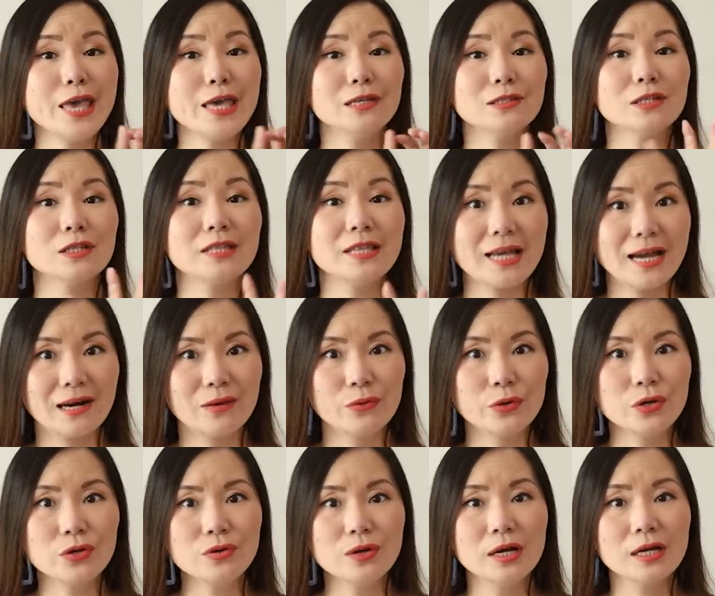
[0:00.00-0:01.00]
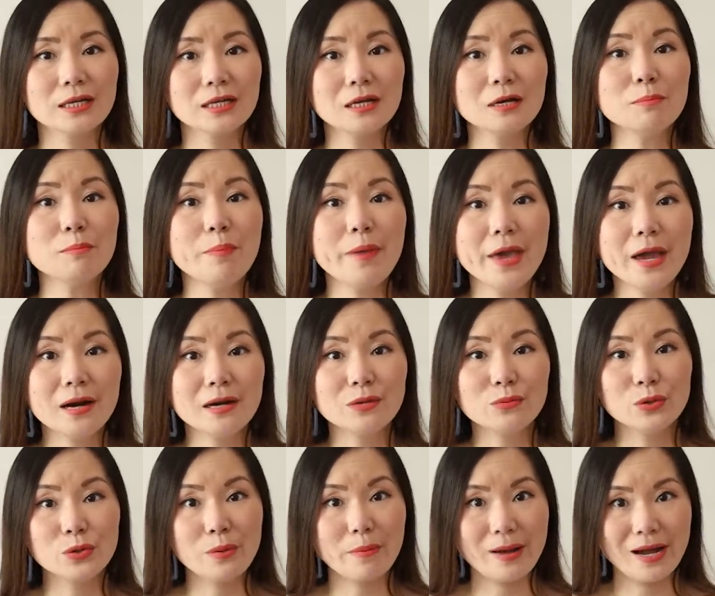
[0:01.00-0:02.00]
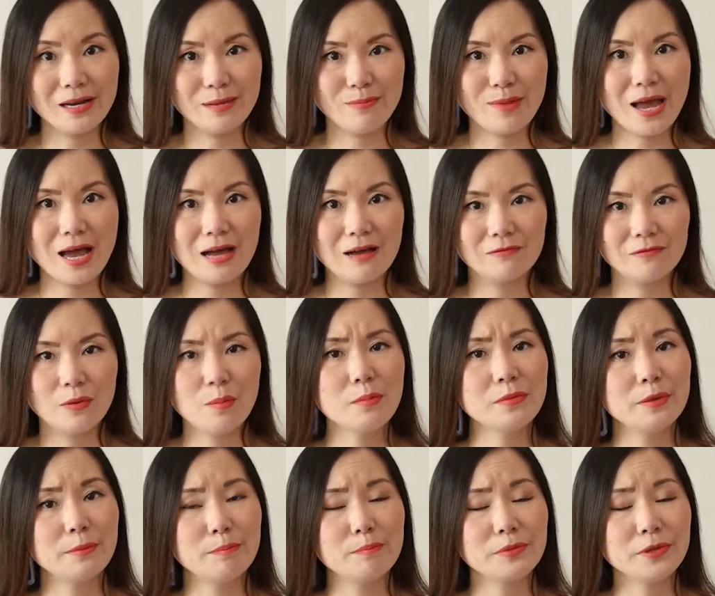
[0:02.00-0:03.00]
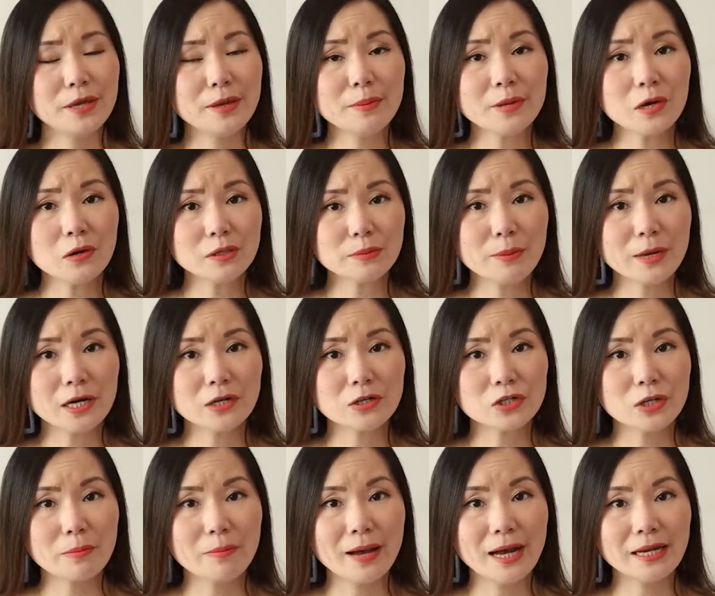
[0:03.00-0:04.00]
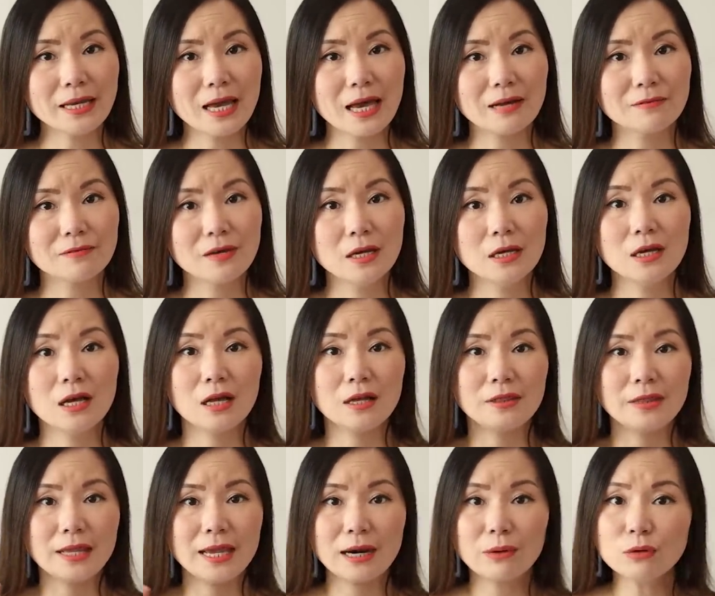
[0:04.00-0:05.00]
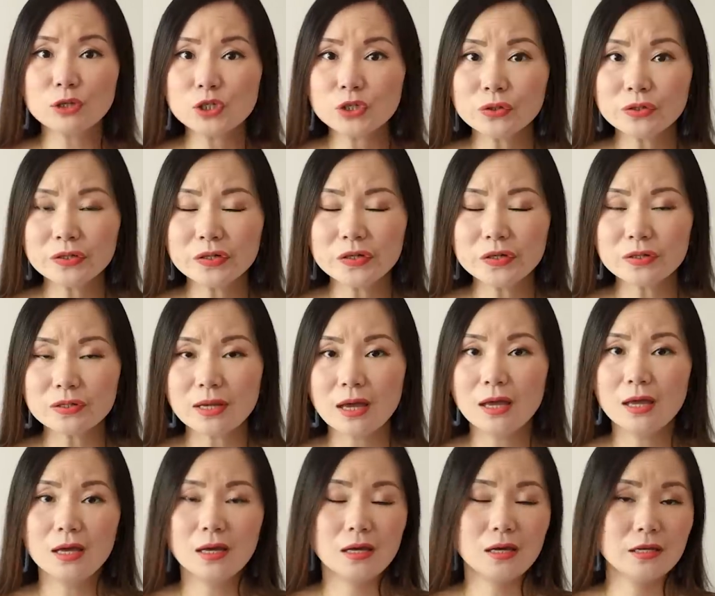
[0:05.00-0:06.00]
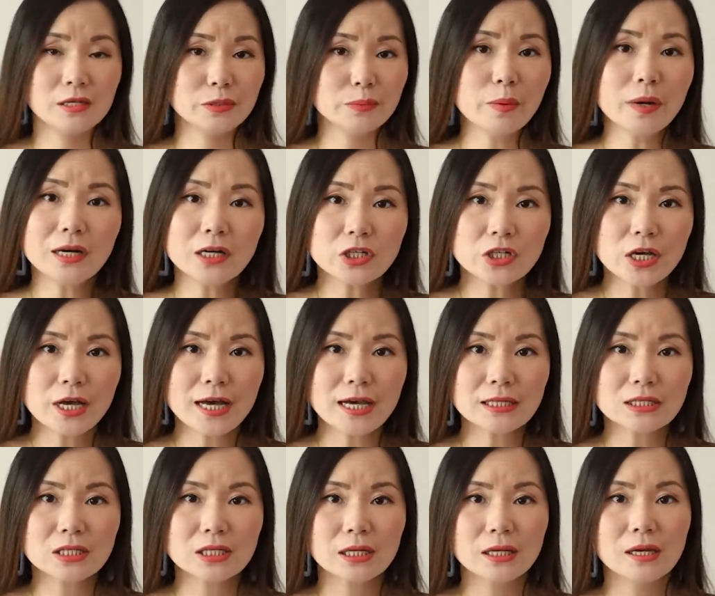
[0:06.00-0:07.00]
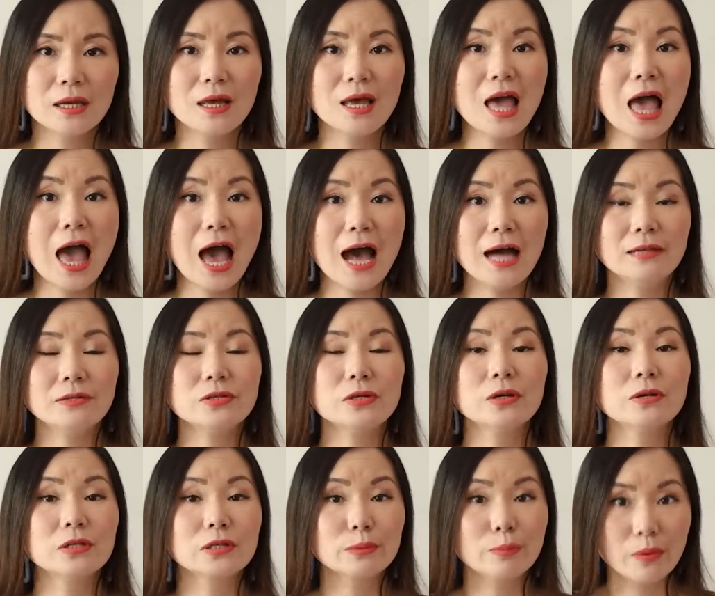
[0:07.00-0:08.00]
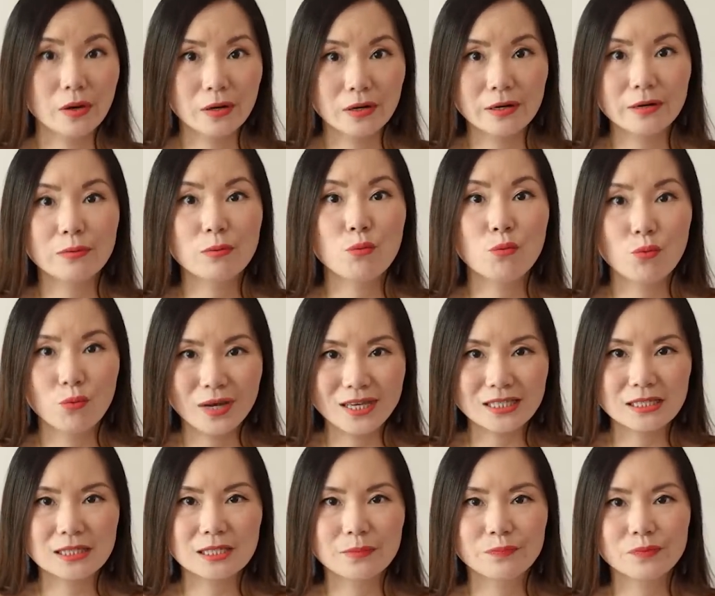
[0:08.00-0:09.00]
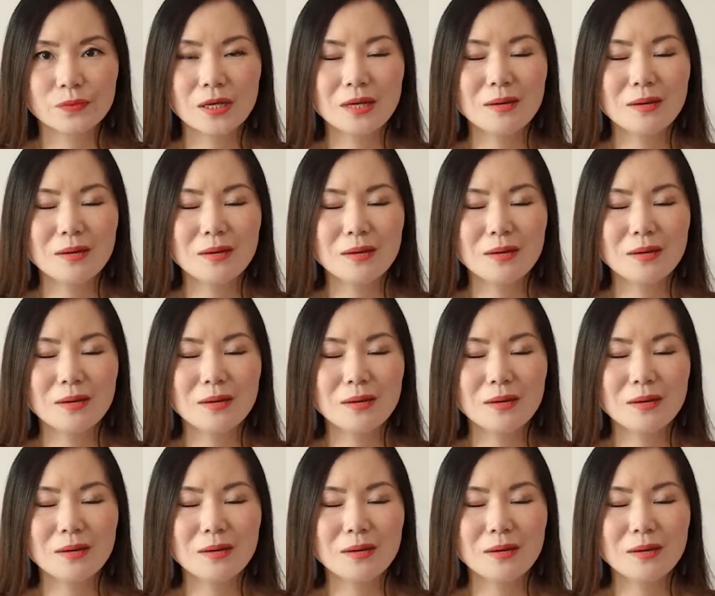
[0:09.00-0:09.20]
is narrow compared with your bottom half. The typical pear-shaped body have a narrow shoulders, a smaller chest, and smaller waist.